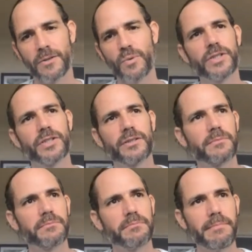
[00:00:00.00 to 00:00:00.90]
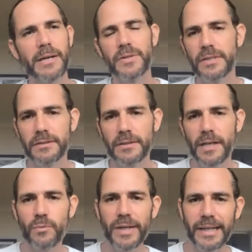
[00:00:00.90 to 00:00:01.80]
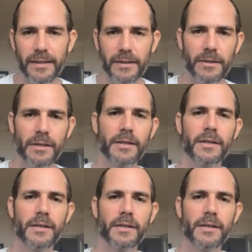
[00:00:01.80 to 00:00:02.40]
which mountainside, what hill.